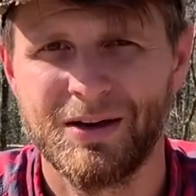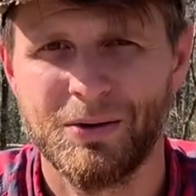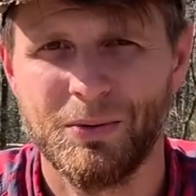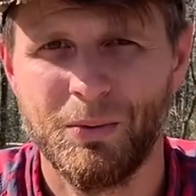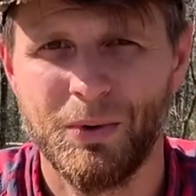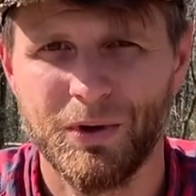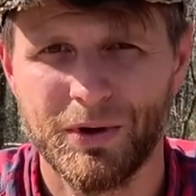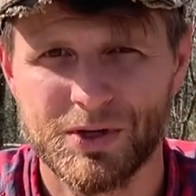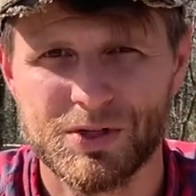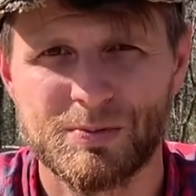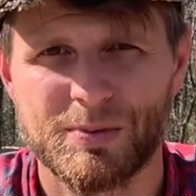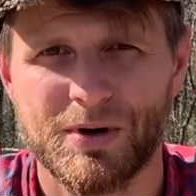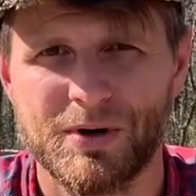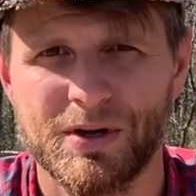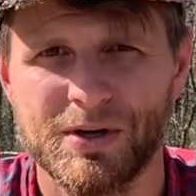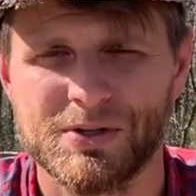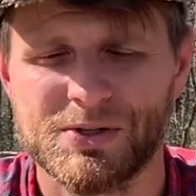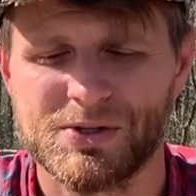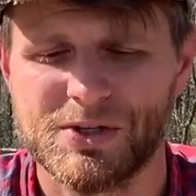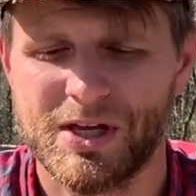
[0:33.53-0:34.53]
will
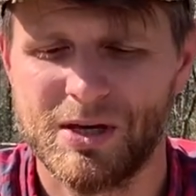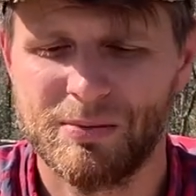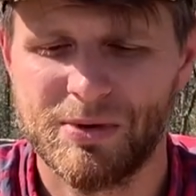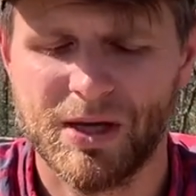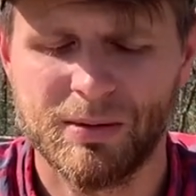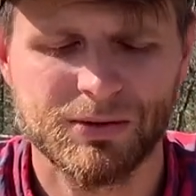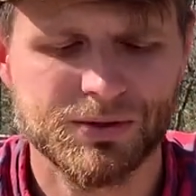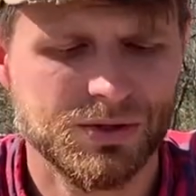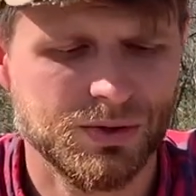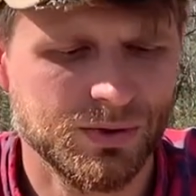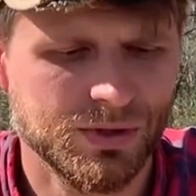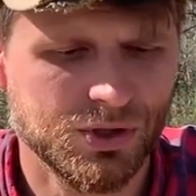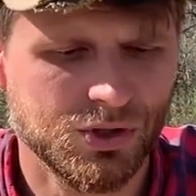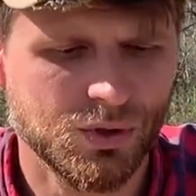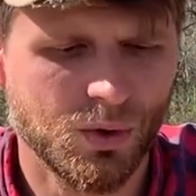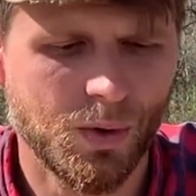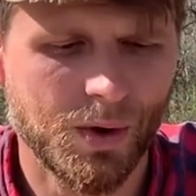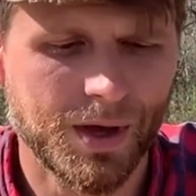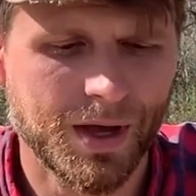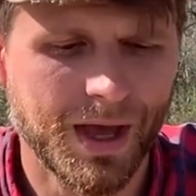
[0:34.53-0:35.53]
experience and be able to
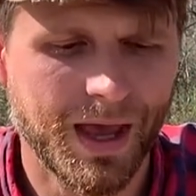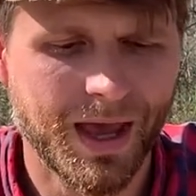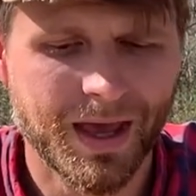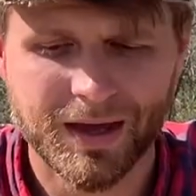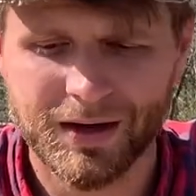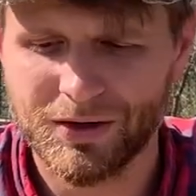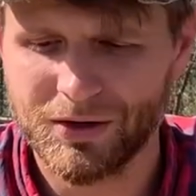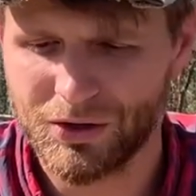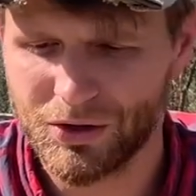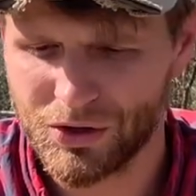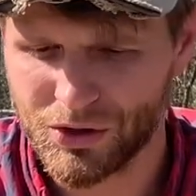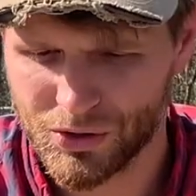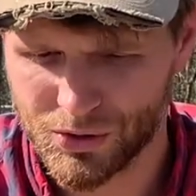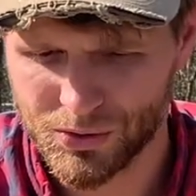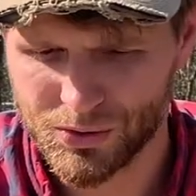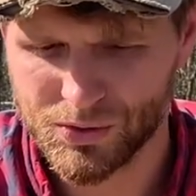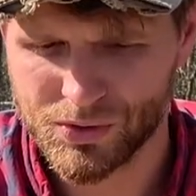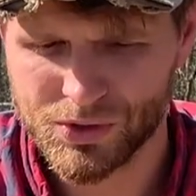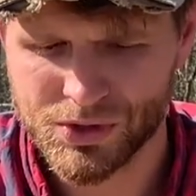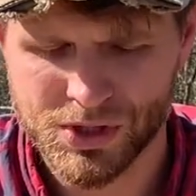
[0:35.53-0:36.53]
enjoy and
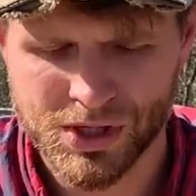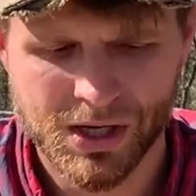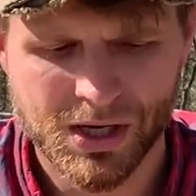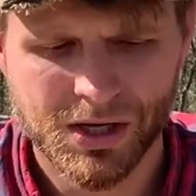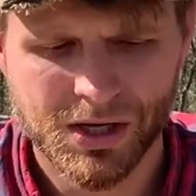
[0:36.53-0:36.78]
use.